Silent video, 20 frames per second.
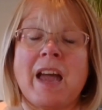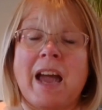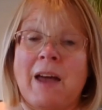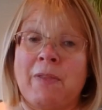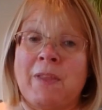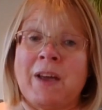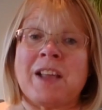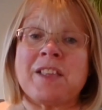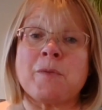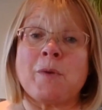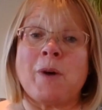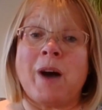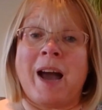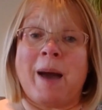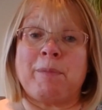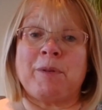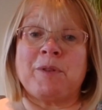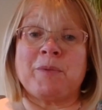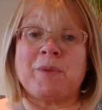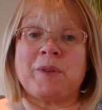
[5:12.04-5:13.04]
And that's what
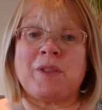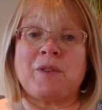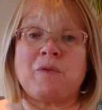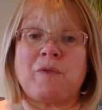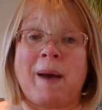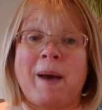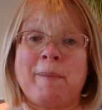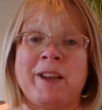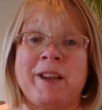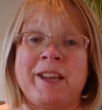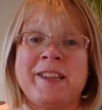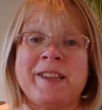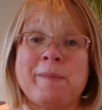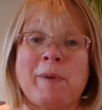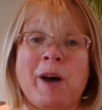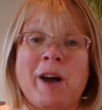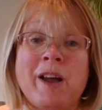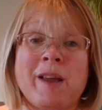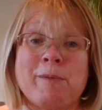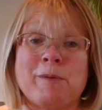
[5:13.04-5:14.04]
happened with the family in the
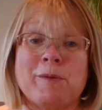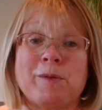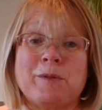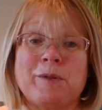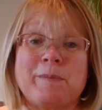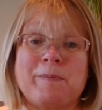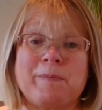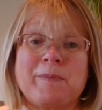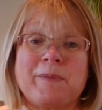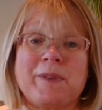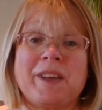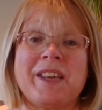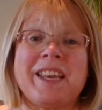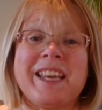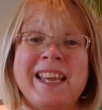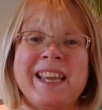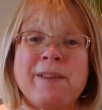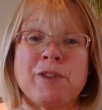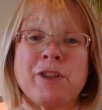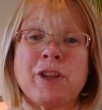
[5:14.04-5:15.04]
Bible.
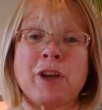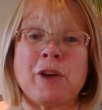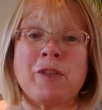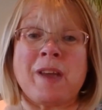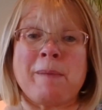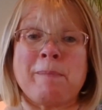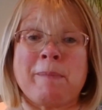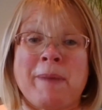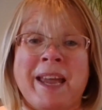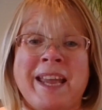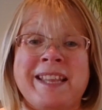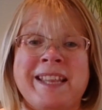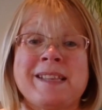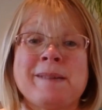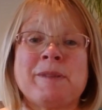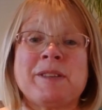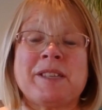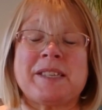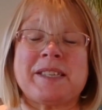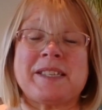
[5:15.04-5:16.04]
Even though they made
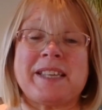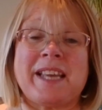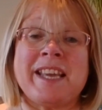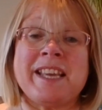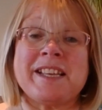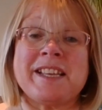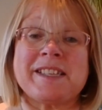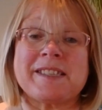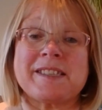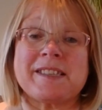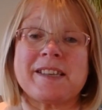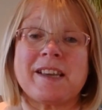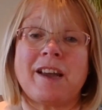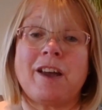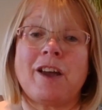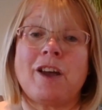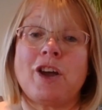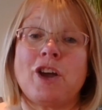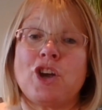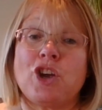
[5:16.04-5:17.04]
the mistakes,
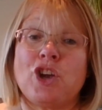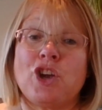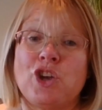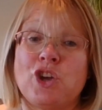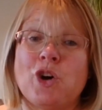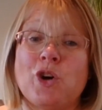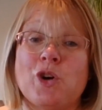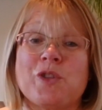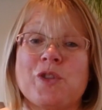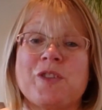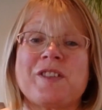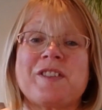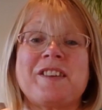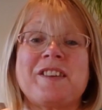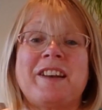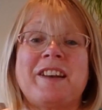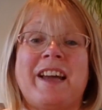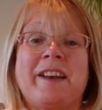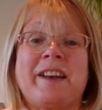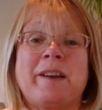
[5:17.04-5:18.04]
God
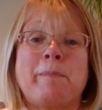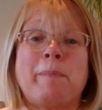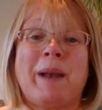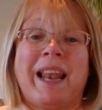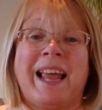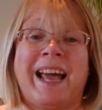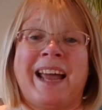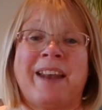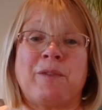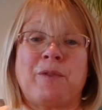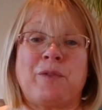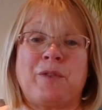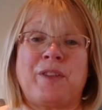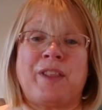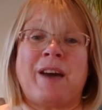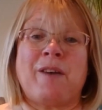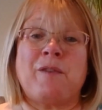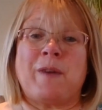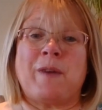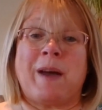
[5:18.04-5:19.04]
still had a plan for
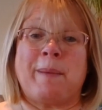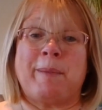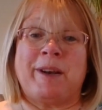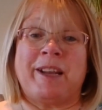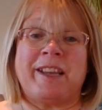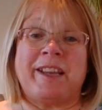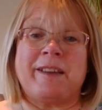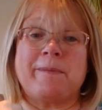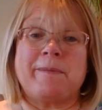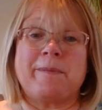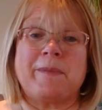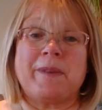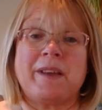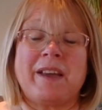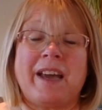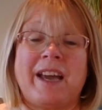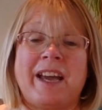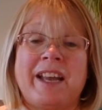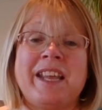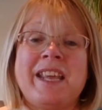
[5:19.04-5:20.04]
that family.
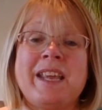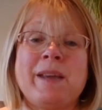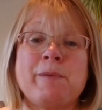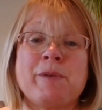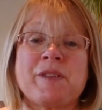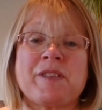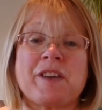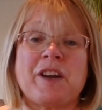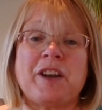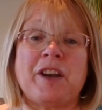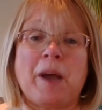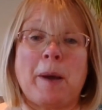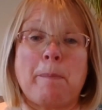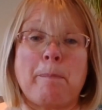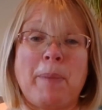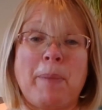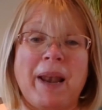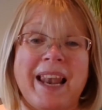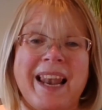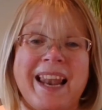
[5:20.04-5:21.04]
And he was going to
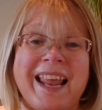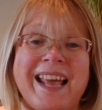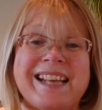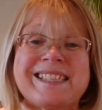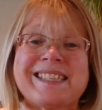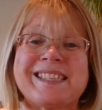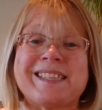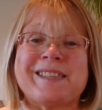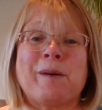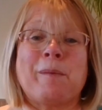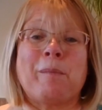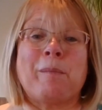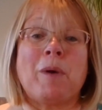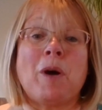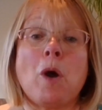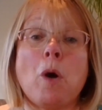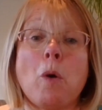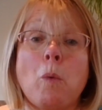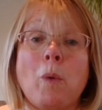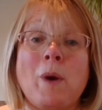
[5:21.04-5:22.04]
bless them
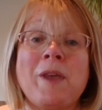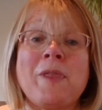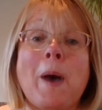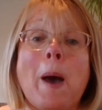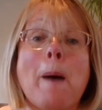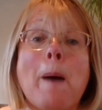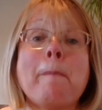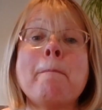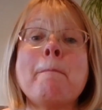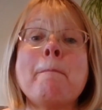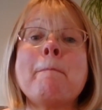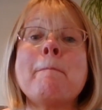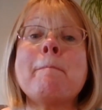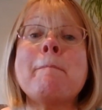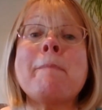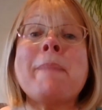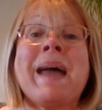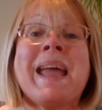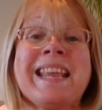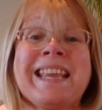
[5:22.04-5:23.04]
with
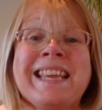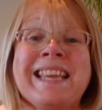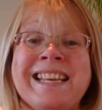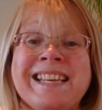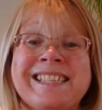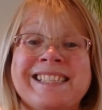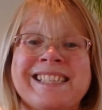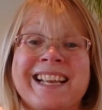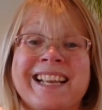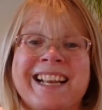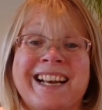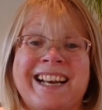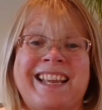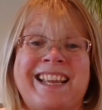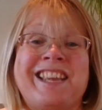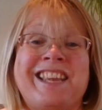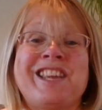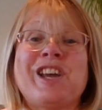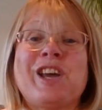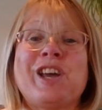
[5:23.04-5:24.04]

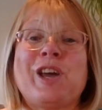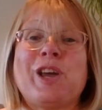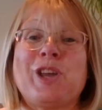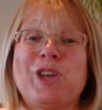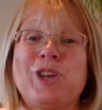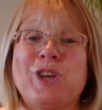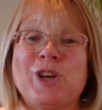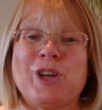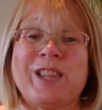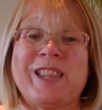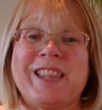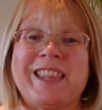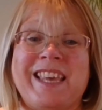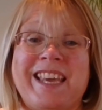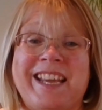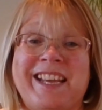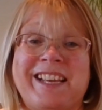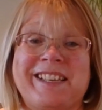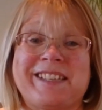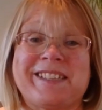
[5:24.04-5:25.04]
amazingly good
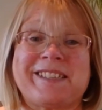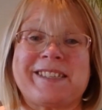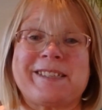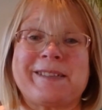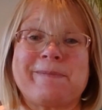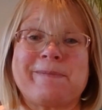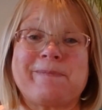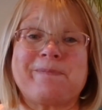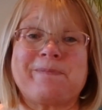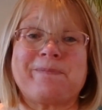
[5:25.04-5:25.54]
things.